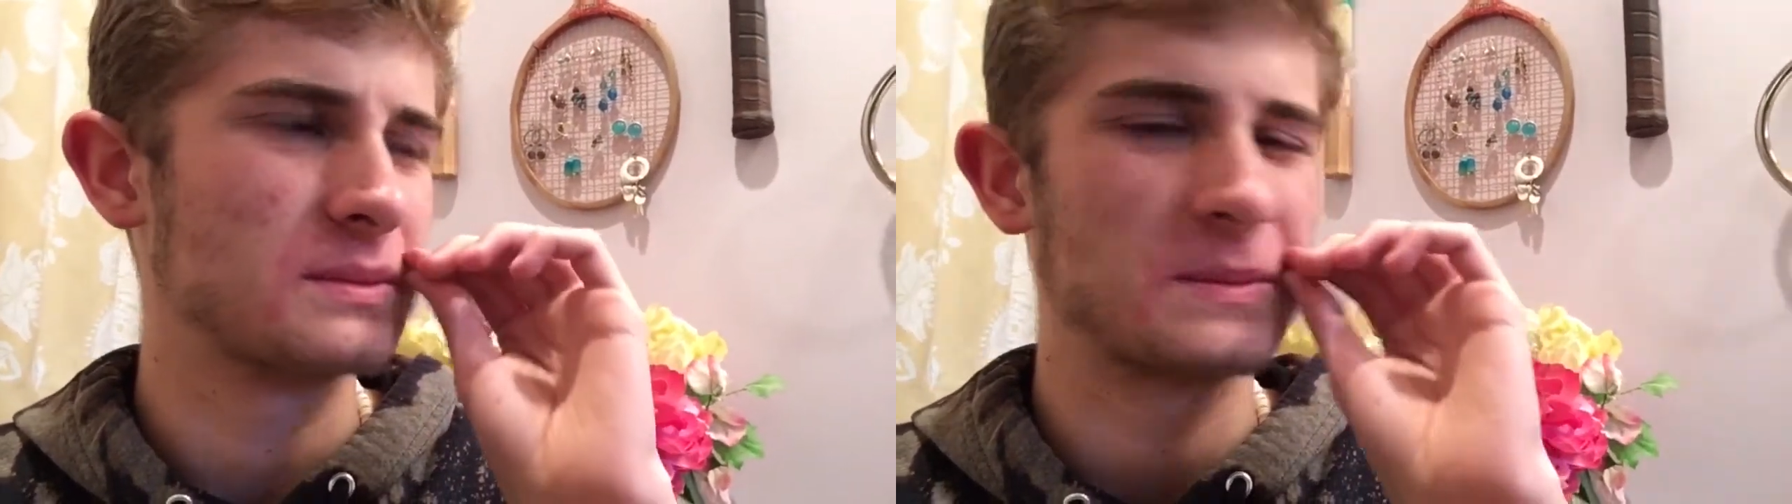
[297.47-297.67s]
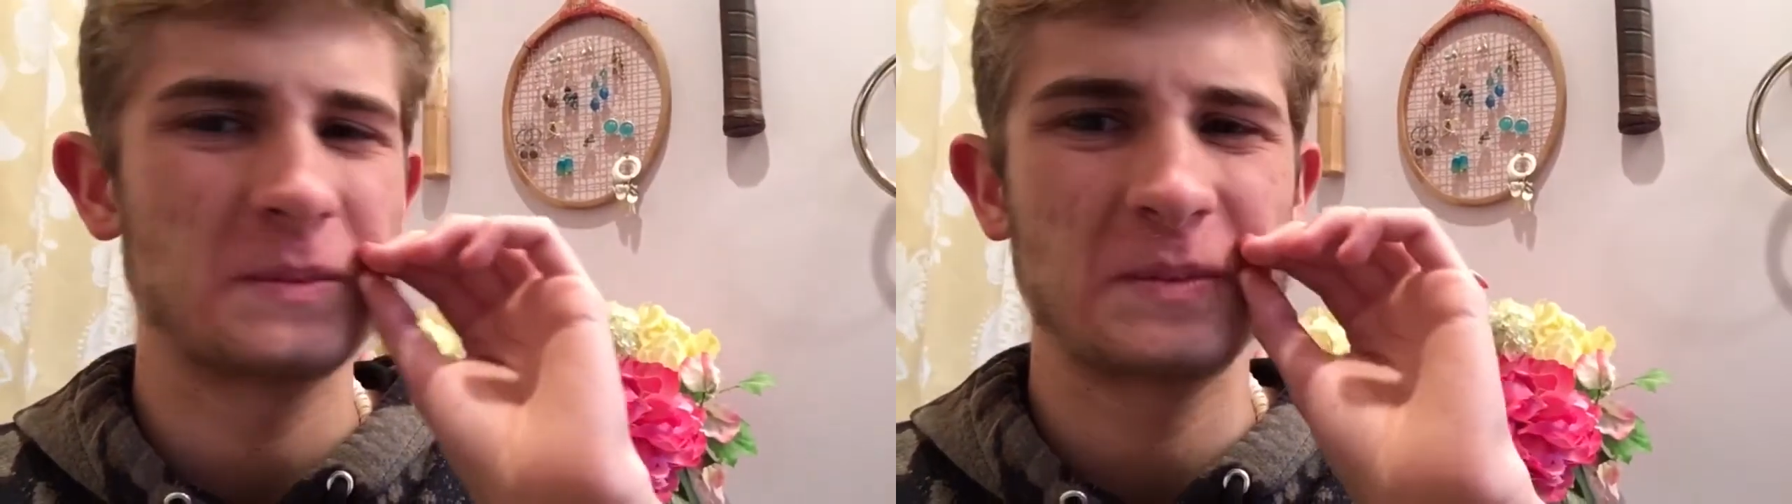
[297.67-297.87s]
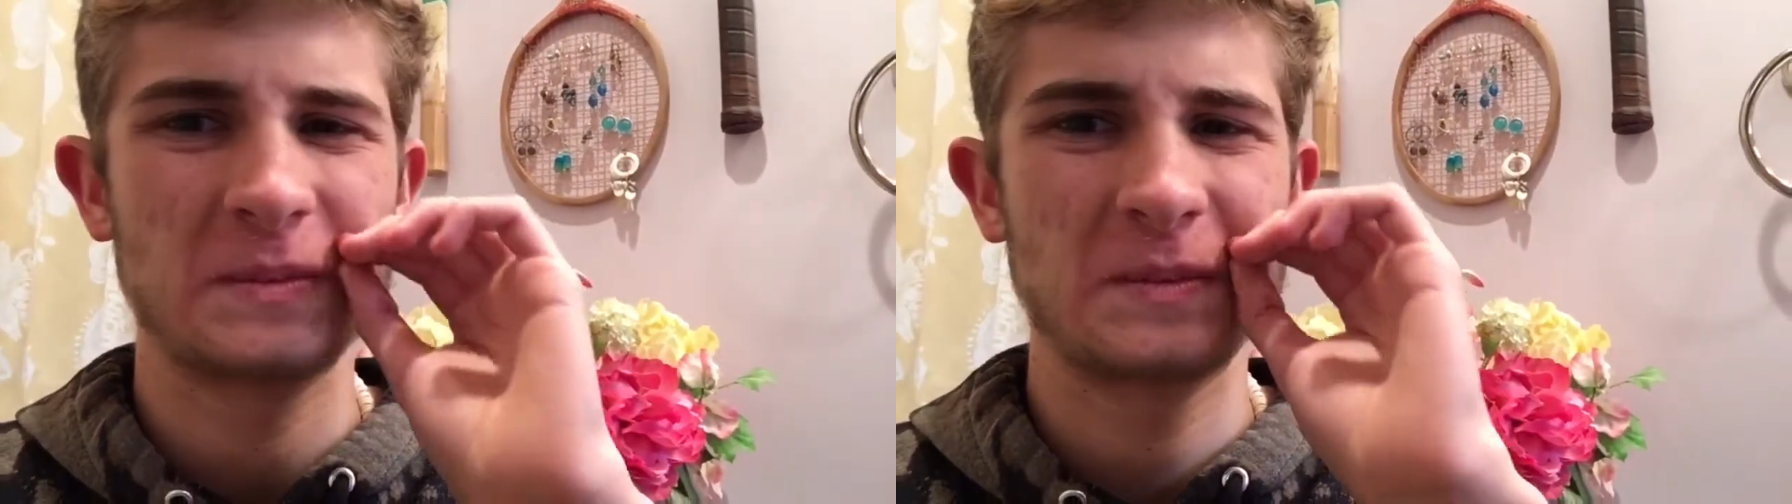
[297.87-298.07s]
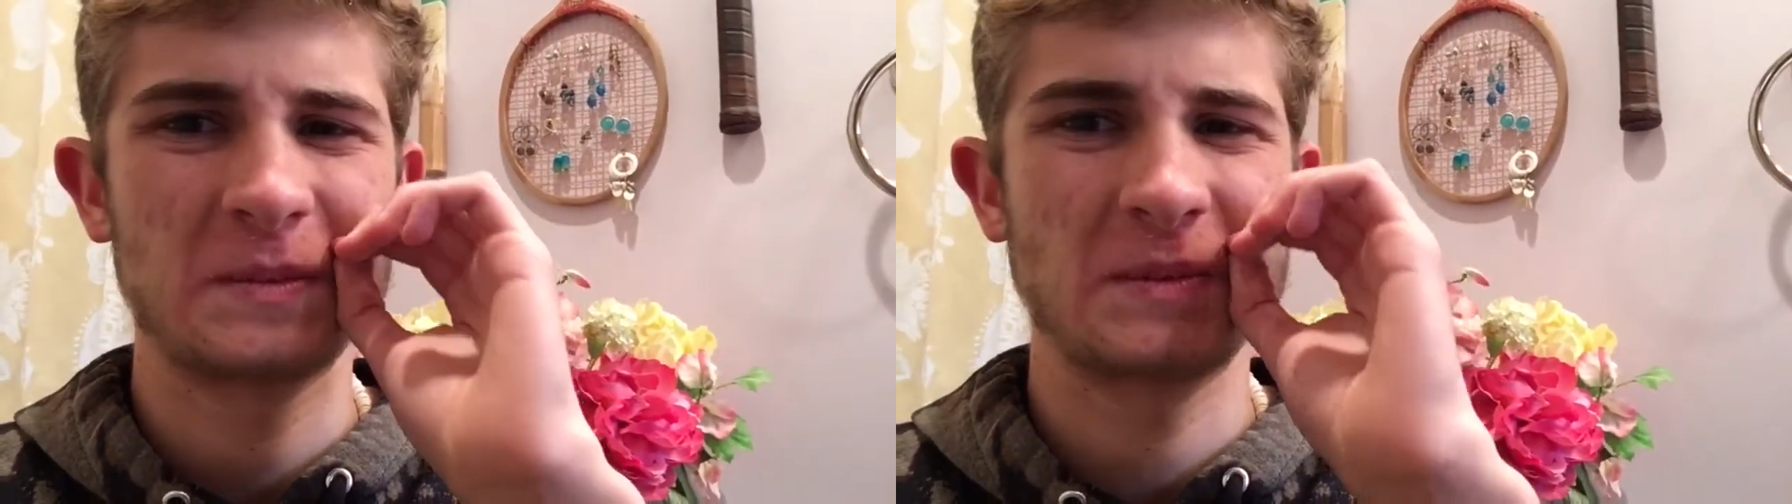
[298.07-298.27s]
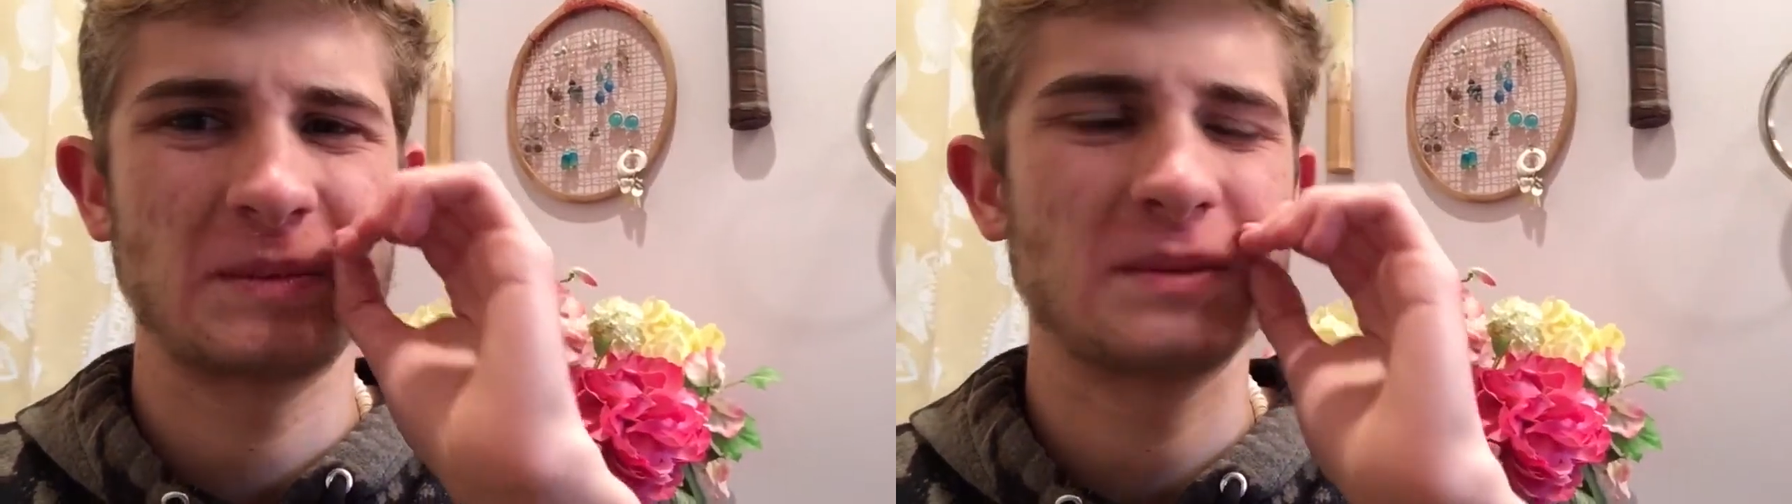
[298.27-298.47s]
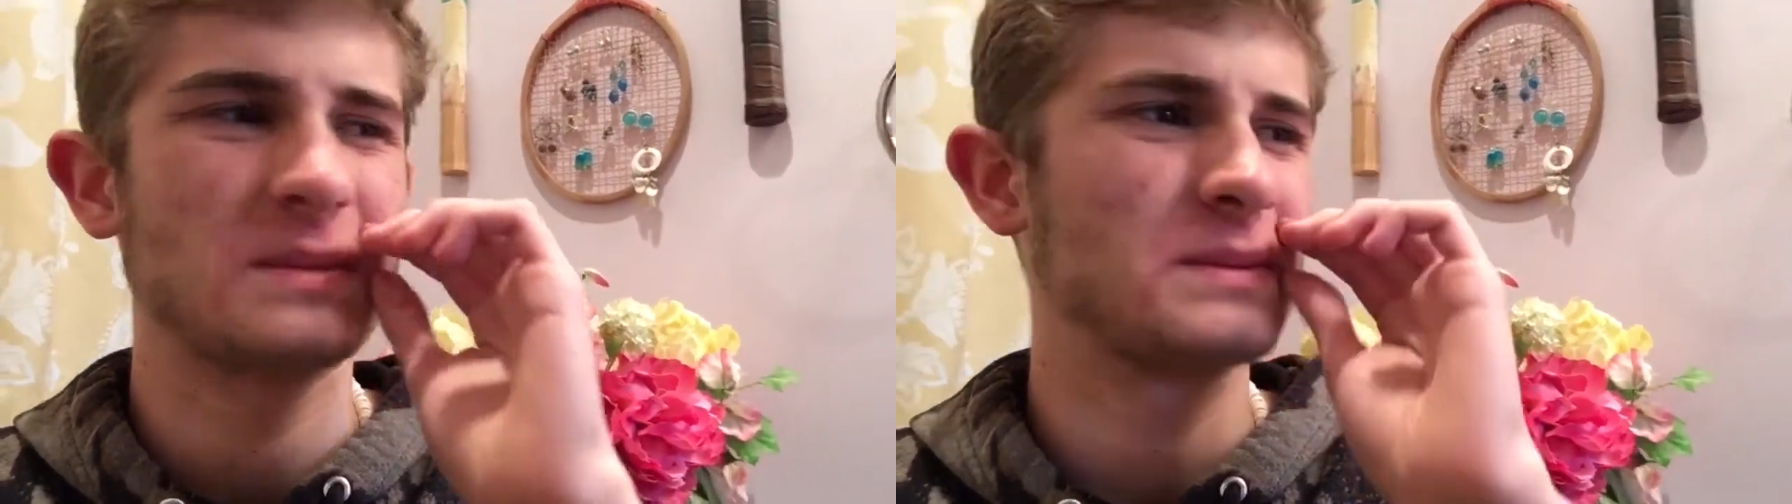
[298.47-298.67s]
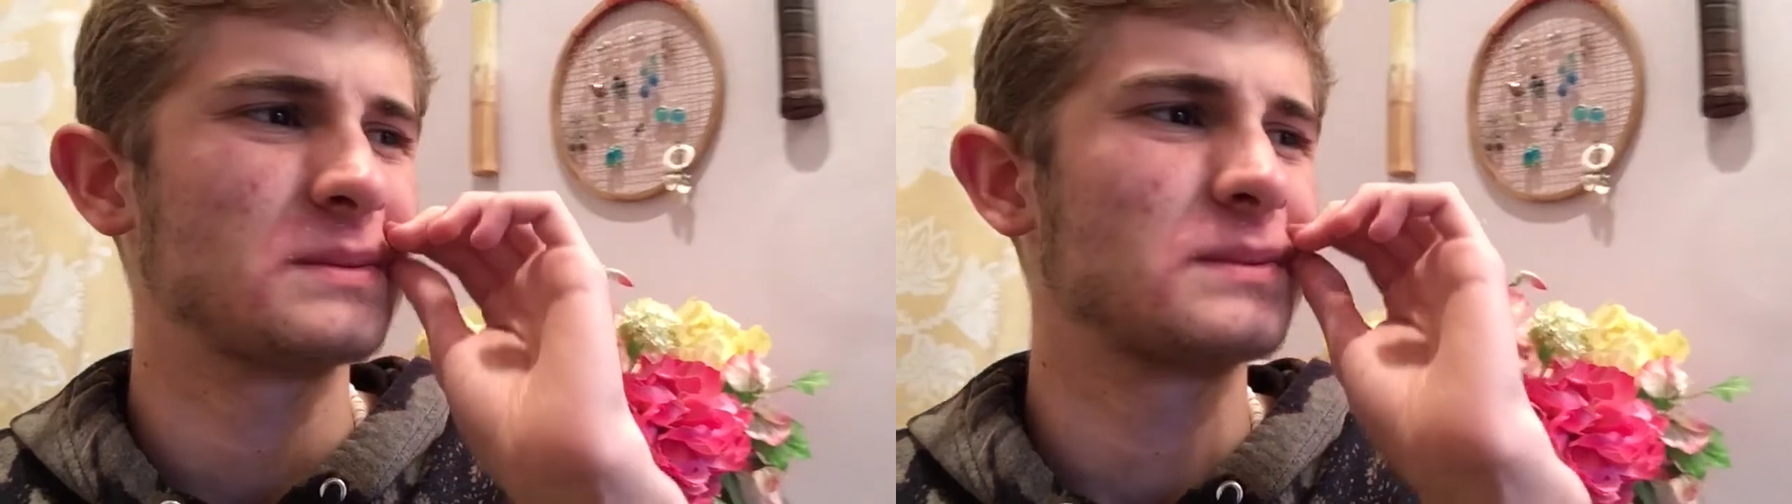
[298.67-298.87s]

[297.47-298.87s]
Face. Put your head back.